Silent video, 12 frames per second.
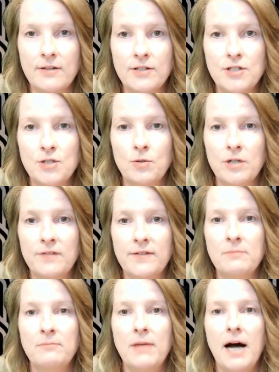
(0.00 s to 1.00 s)
that sort of
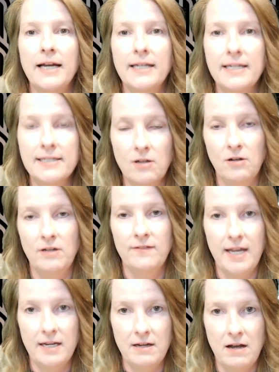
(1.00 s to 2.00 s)
embodies all of
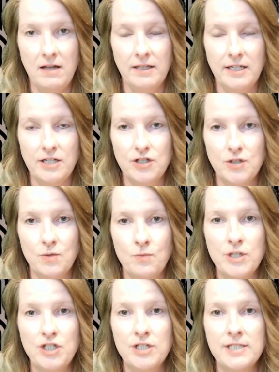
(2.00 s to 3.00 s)
that knowledge,
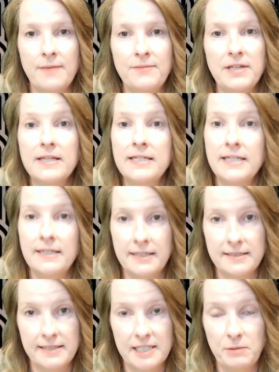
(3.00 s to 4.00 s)
which is something that didn't
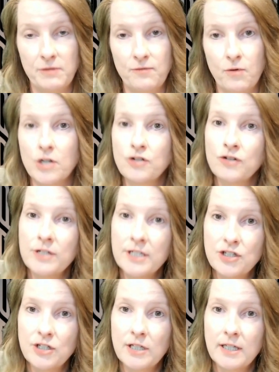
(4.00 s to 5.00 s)
exist before.
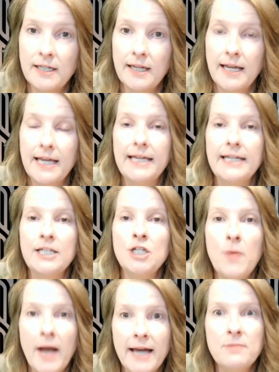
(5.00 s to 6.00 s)
Traditionally, you
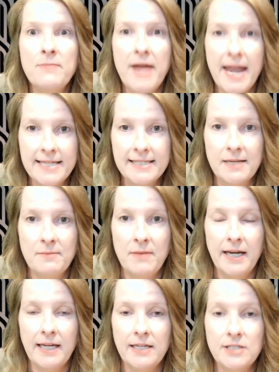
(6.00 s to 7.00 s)
had to pay
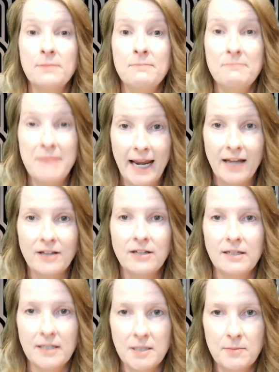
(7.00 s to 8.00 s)
somebody to
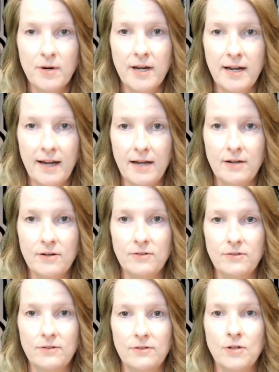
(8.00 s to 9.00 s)
manually break out
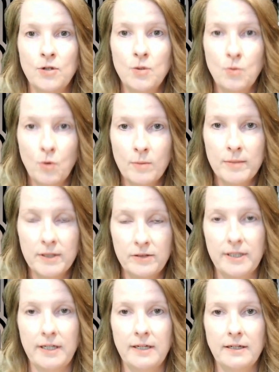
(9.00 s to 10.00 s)
your
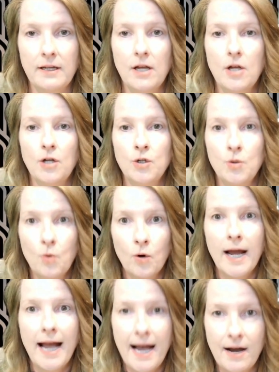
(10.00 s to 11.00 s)
building, your
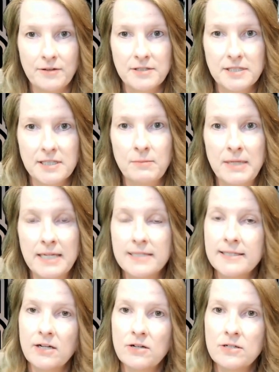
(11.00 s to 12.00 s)
house, because
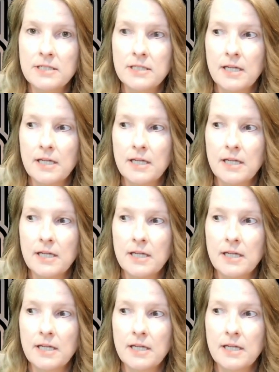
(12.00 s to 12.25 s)
there's